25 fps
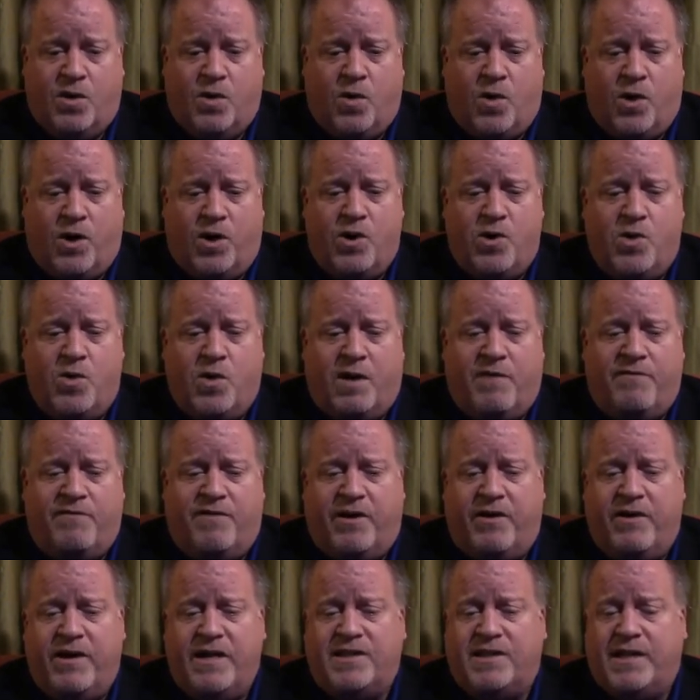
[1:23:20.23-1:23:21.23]
or who are
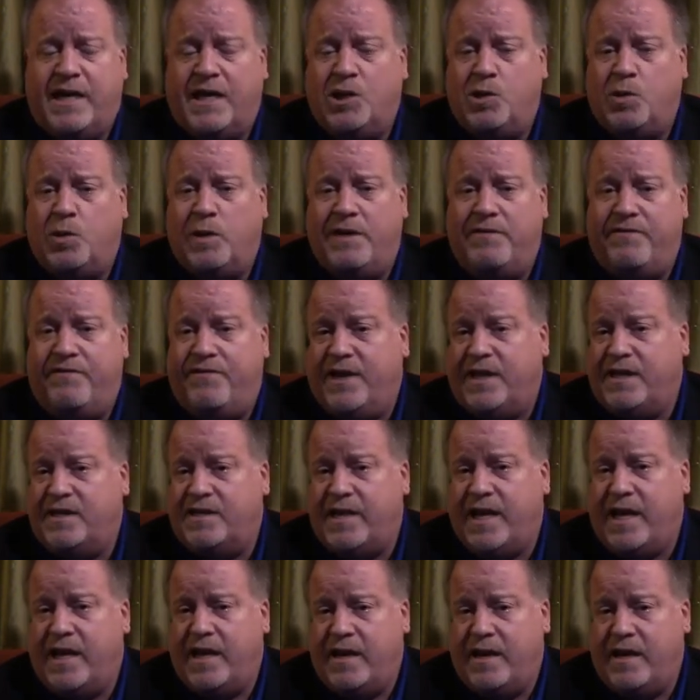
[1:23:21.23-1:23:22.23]
very sexually
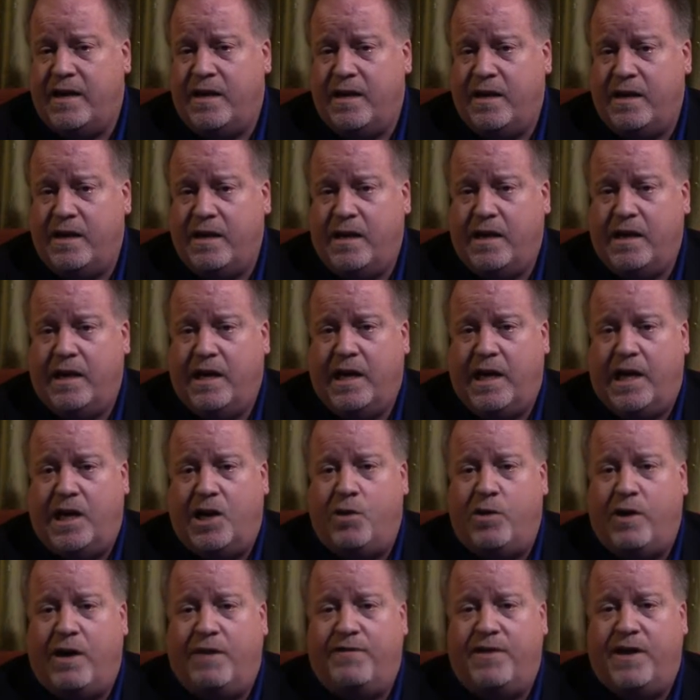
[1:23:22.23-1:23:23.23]
fixated and
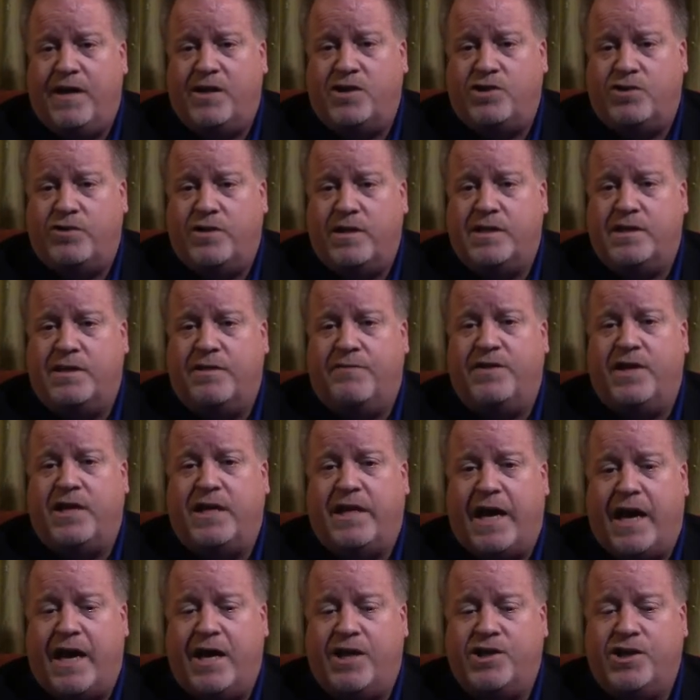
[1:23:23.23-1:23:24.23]
who have histories of
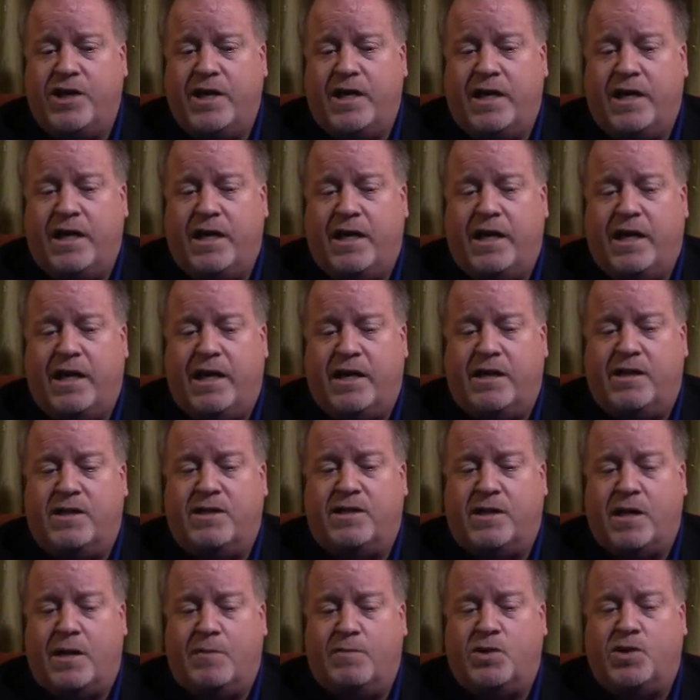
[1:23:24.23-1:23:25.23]
engaging in
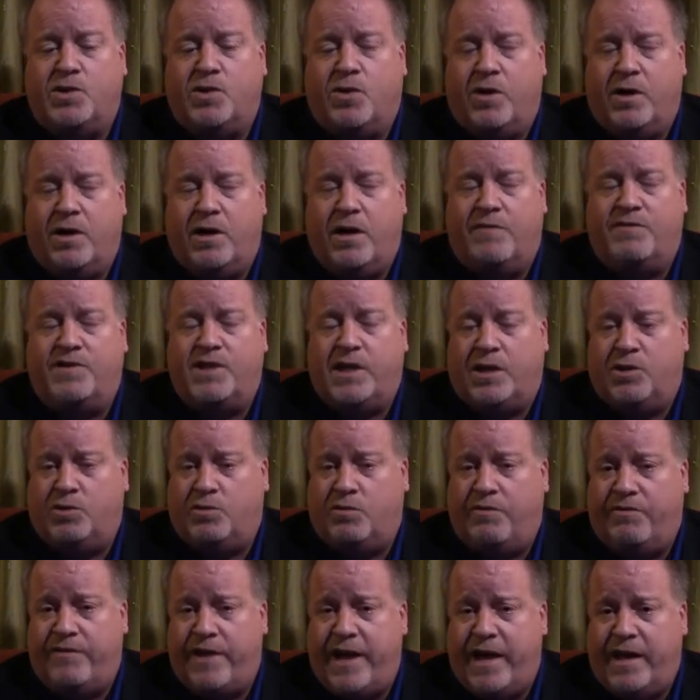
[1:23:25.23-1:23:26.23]
some sort of
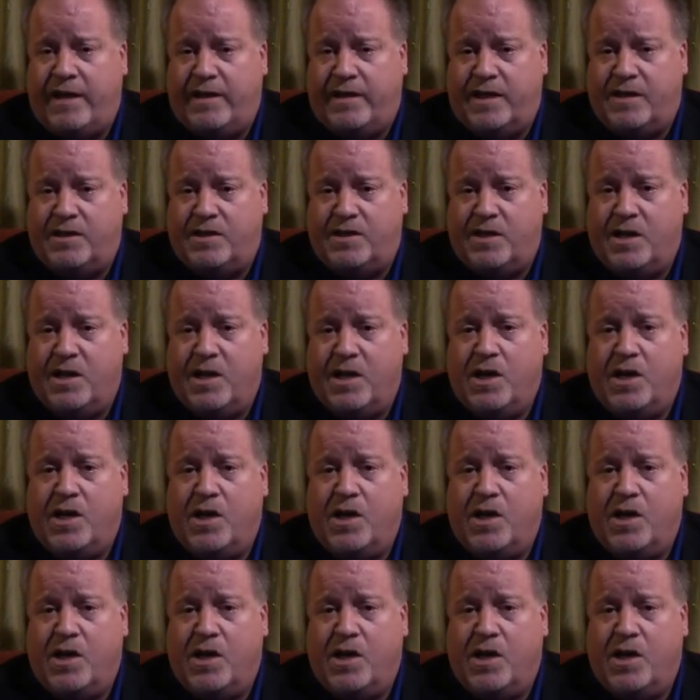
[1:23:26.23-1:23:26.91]
sexual violence,